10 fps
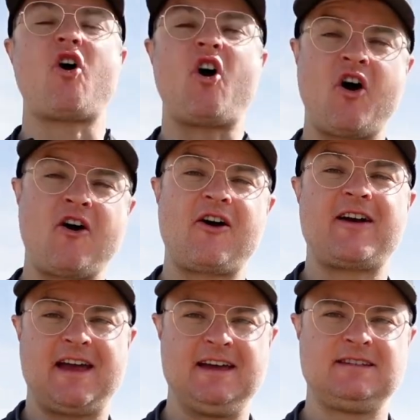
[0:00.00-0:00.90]

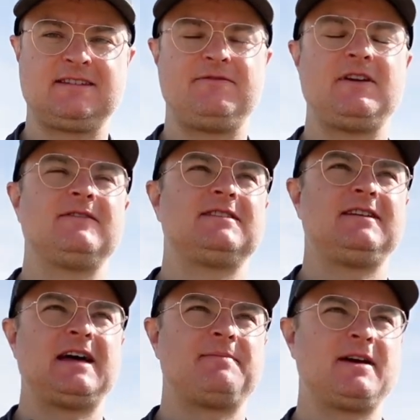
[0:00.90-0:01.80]
RS. If you haven't
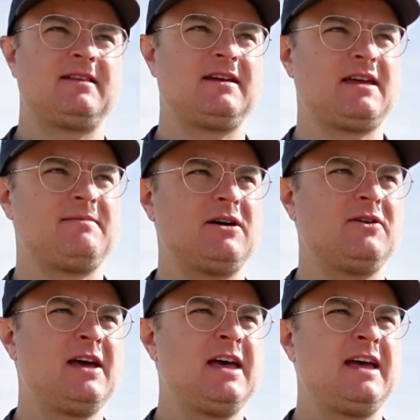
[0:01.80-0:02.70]
seen that bike that came
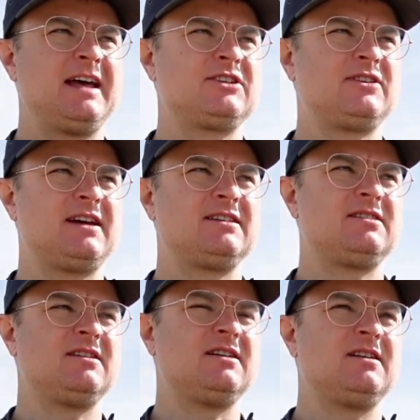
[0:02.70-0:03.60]
out, it actually has
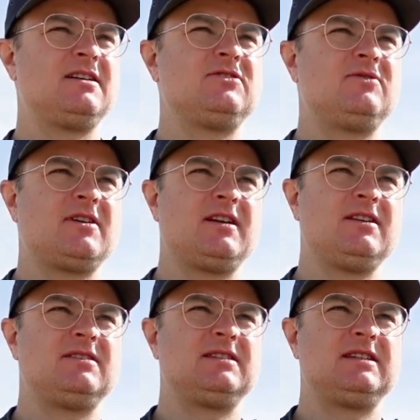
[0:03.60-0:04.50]
the
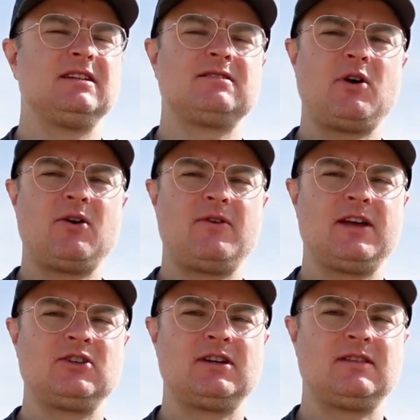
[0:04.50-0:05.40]
Ducati Dismo
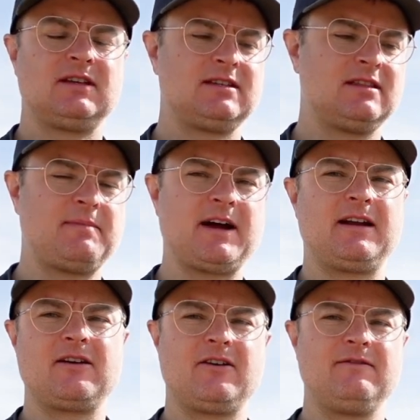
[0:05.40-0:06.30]
engine that's in the
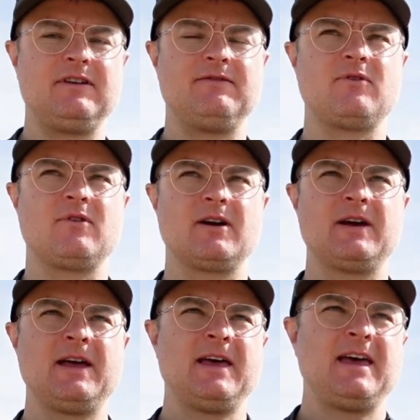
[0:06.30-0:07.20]
Panigale V4
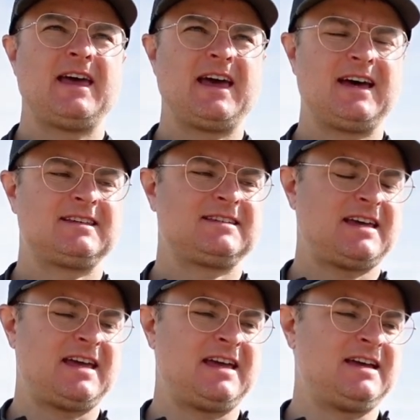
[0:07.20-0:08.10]
S,
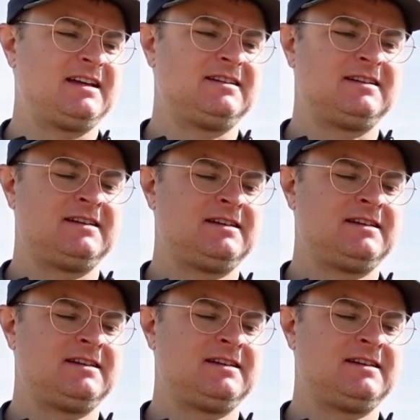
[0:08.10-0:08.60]
and